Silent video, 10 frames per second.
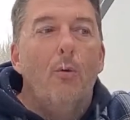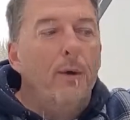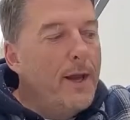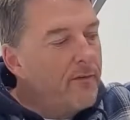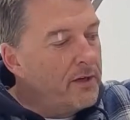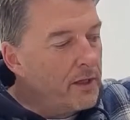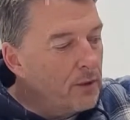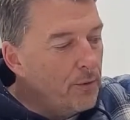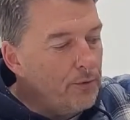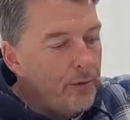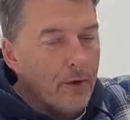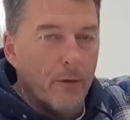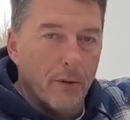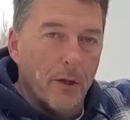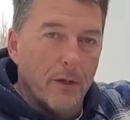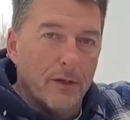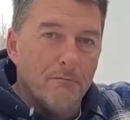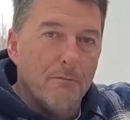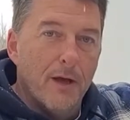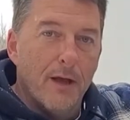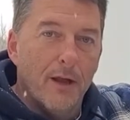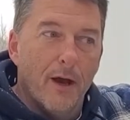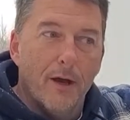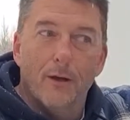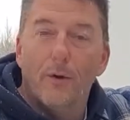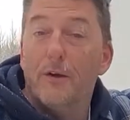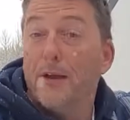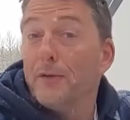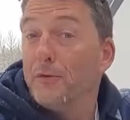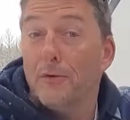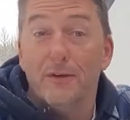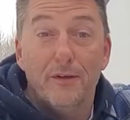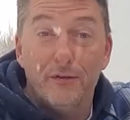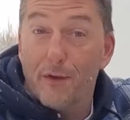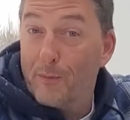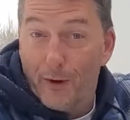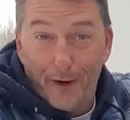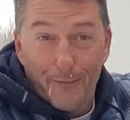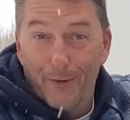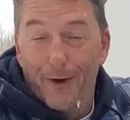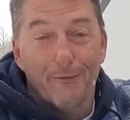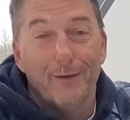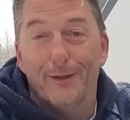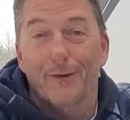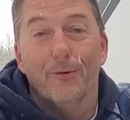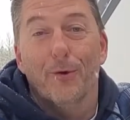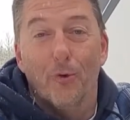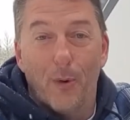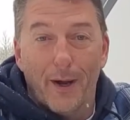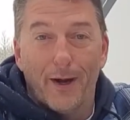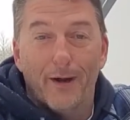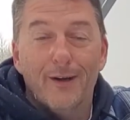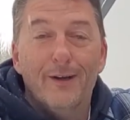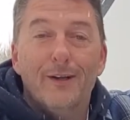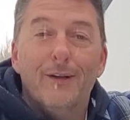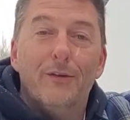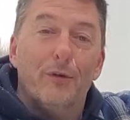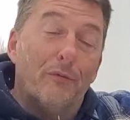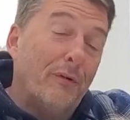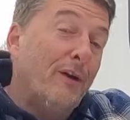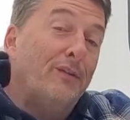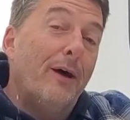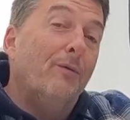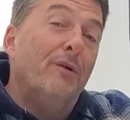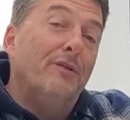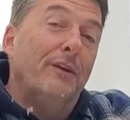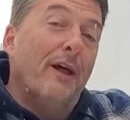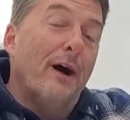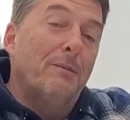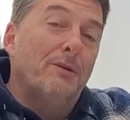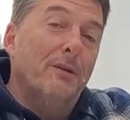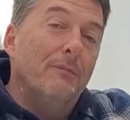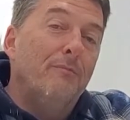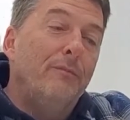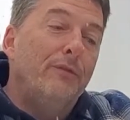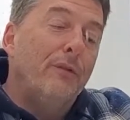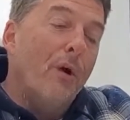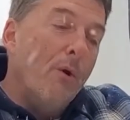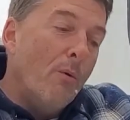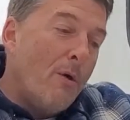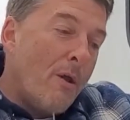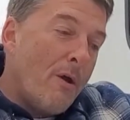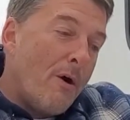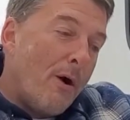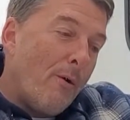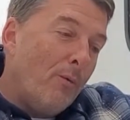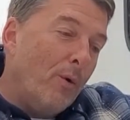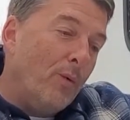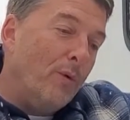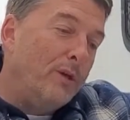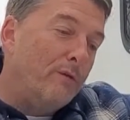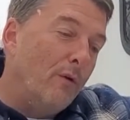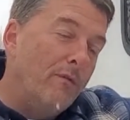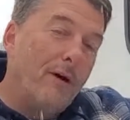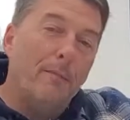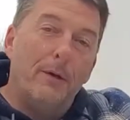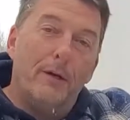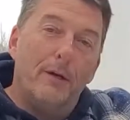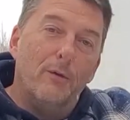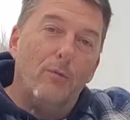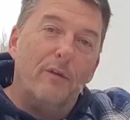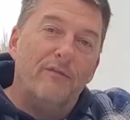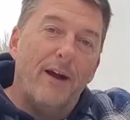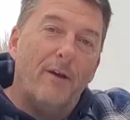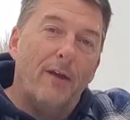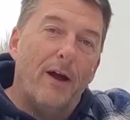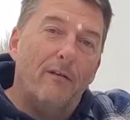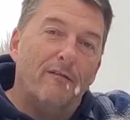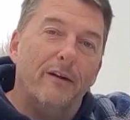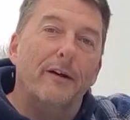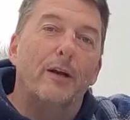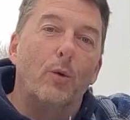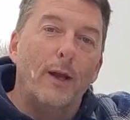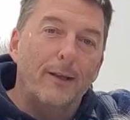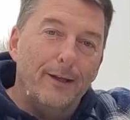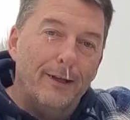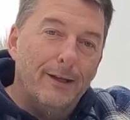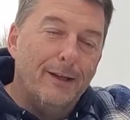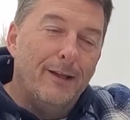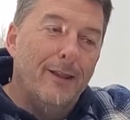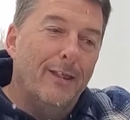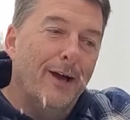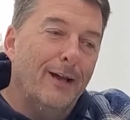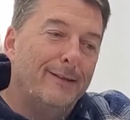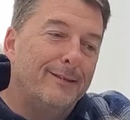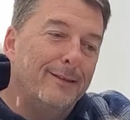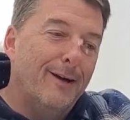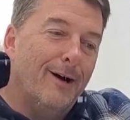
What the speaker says: We have an enclosed underbelly, and I know our tanks are in there somewhere, but I really don't know where. So for us, that wasn't an option. So when we drove up here, we found out very quickly that